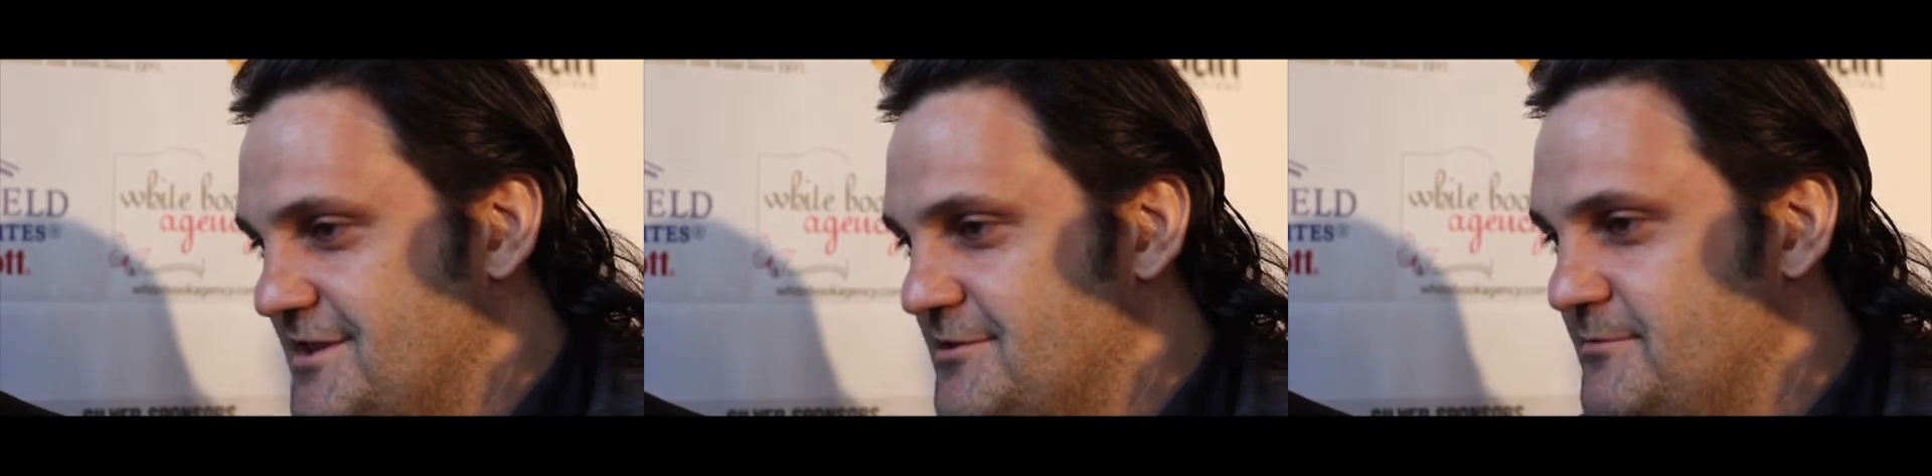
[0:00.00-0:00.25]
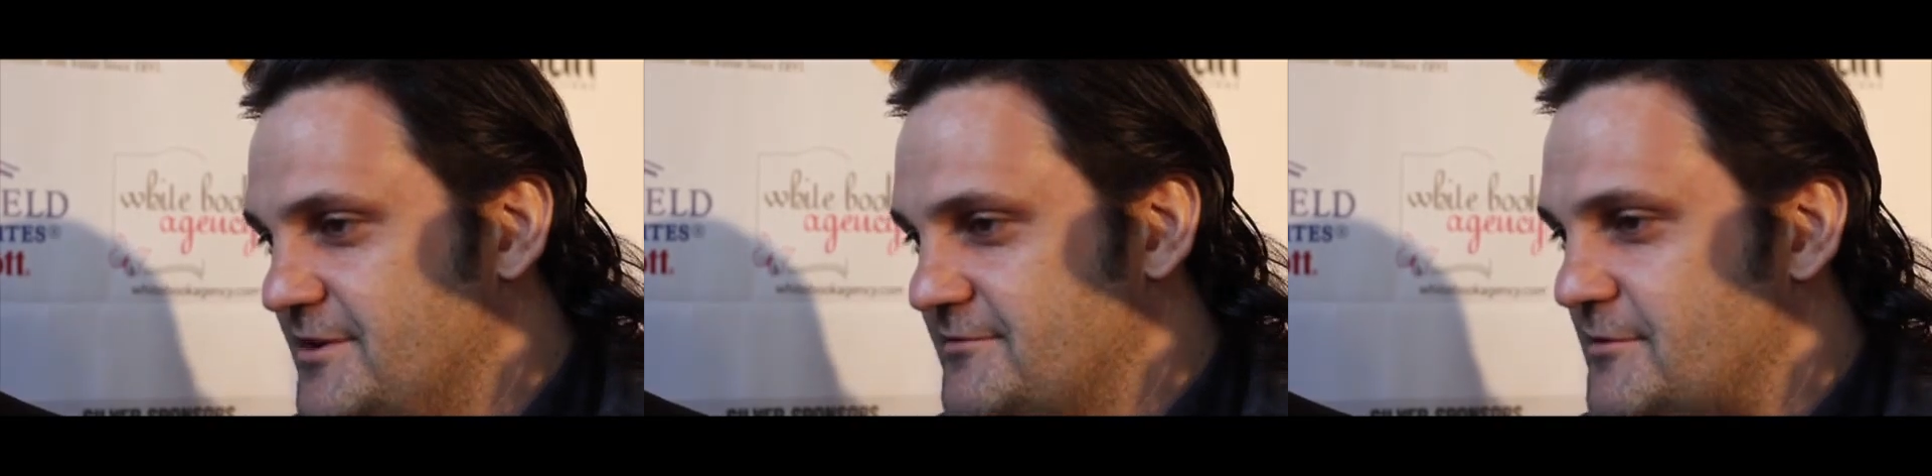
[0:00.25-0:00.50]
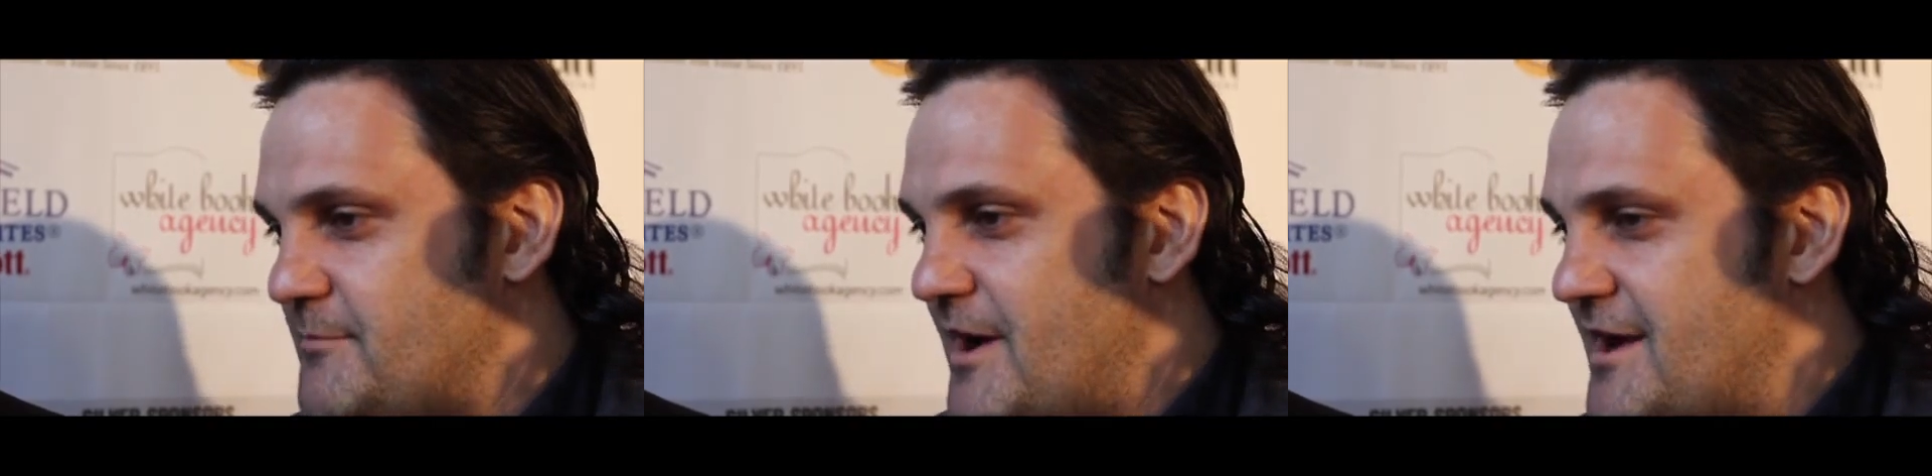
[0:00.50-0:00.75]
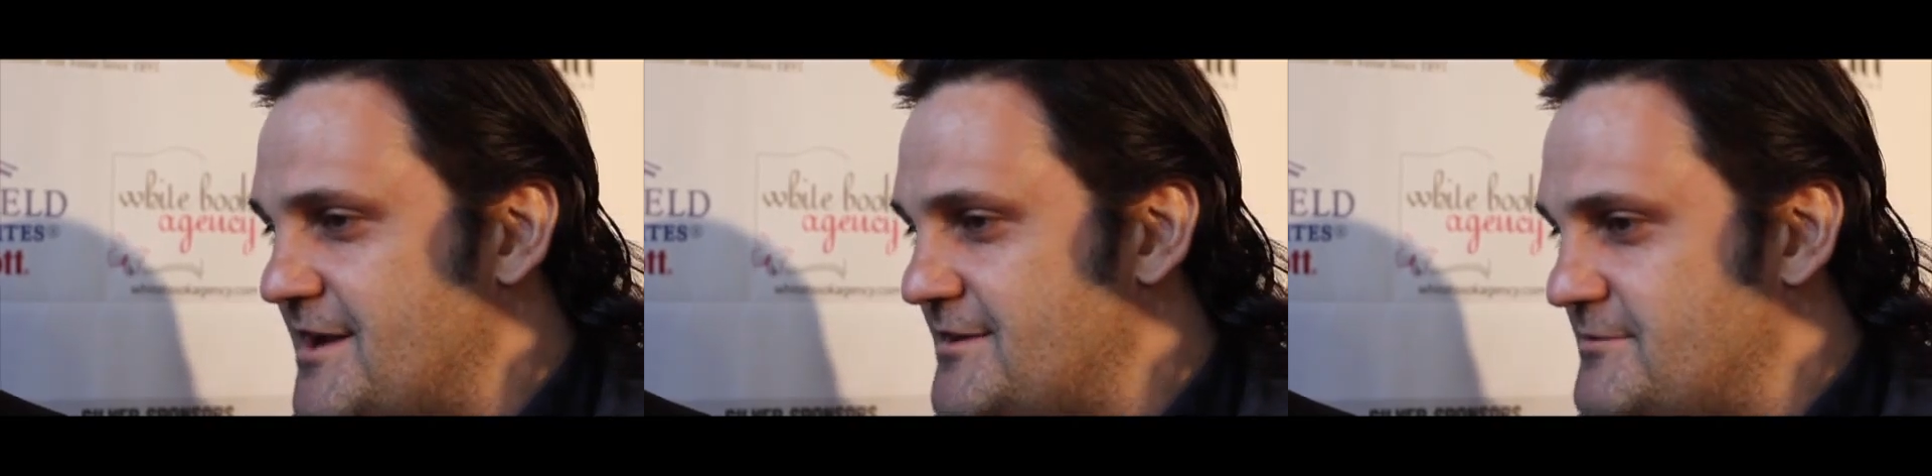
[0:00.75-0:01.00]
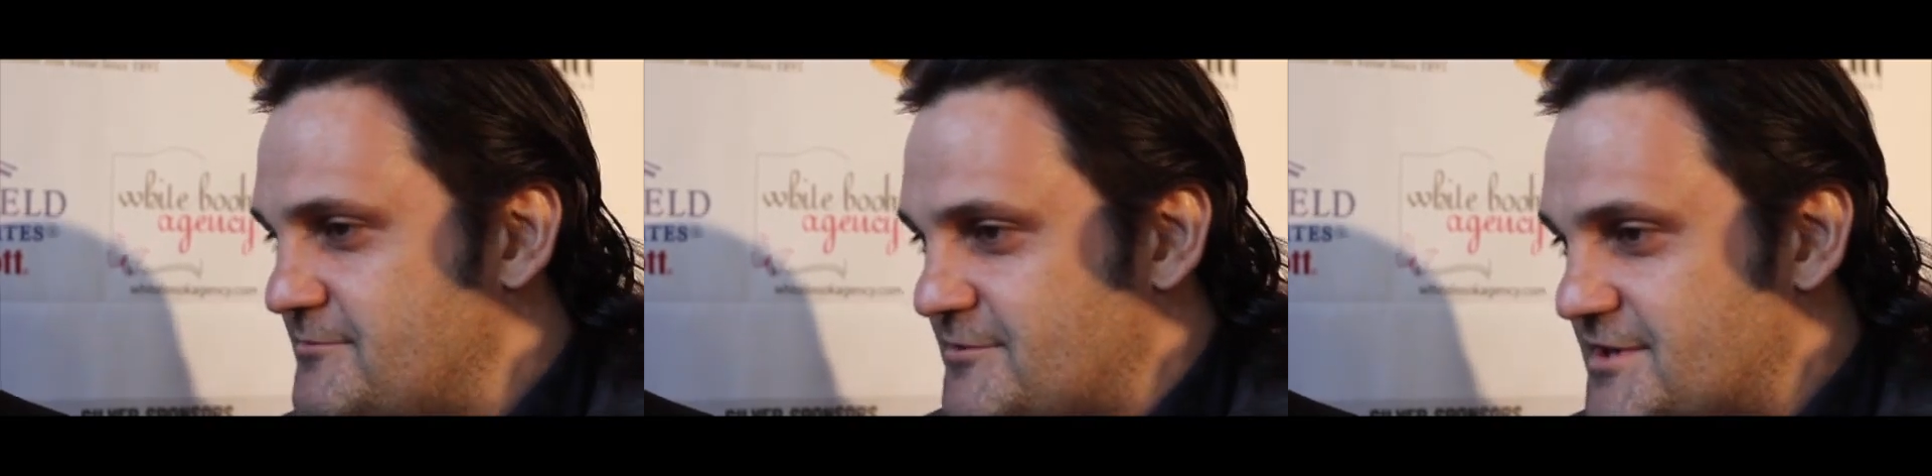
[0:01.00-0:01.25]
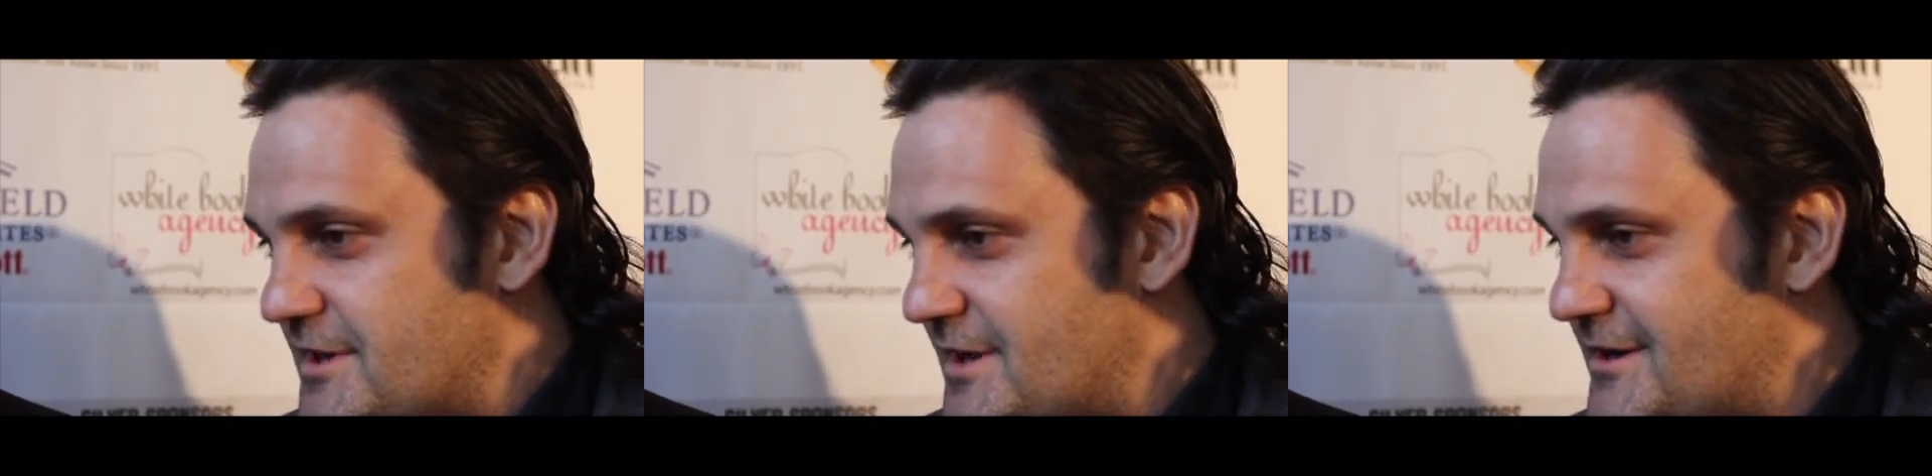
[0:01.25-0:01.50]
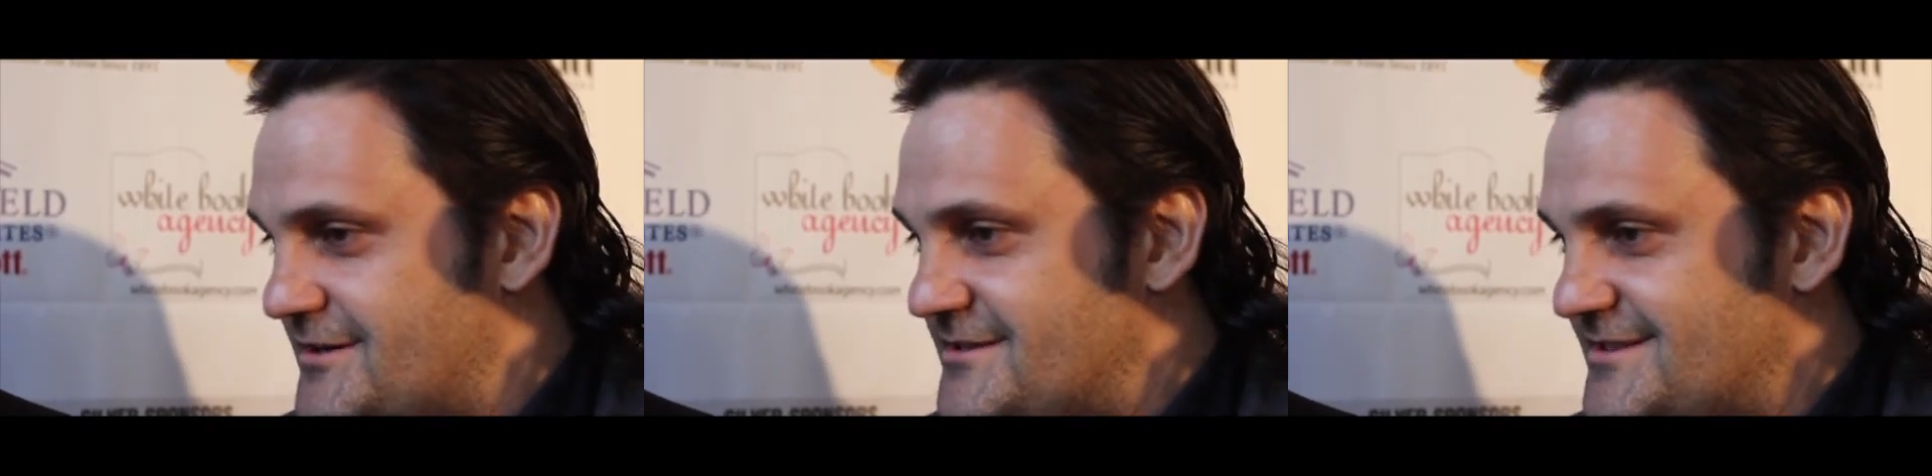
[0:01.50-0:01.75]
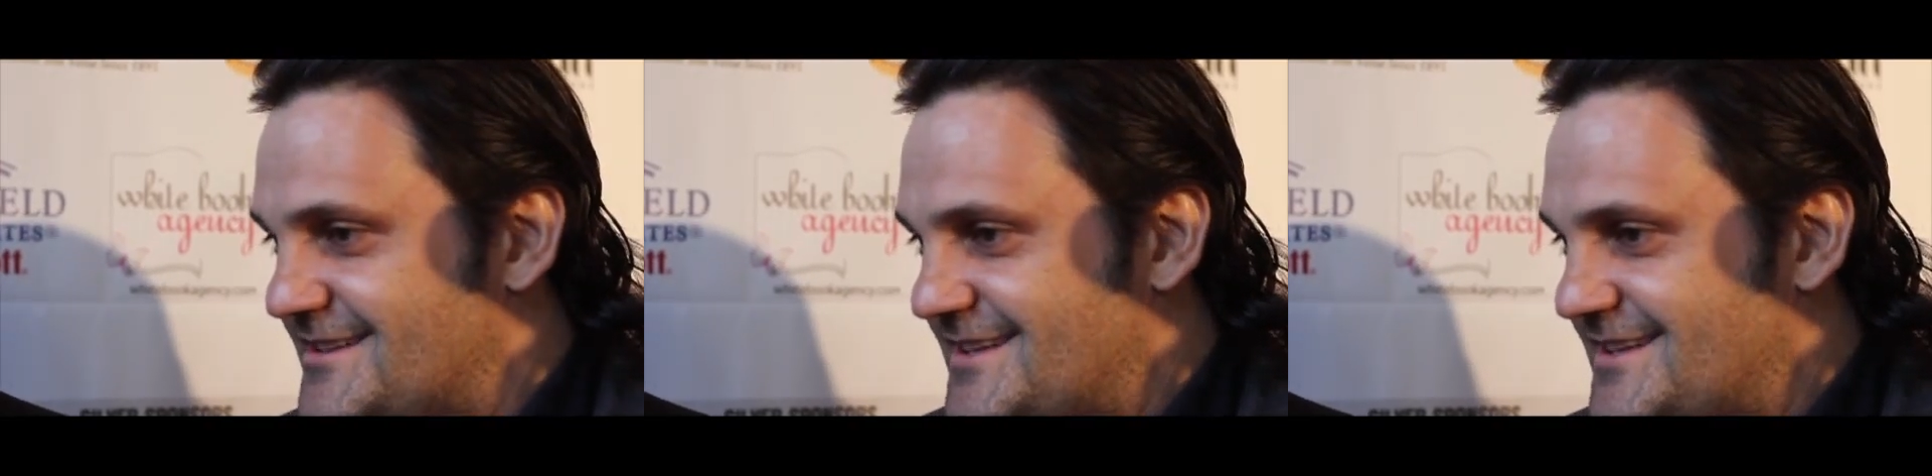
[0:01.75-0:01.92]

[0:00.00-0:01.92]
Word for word: little bit of a bind with their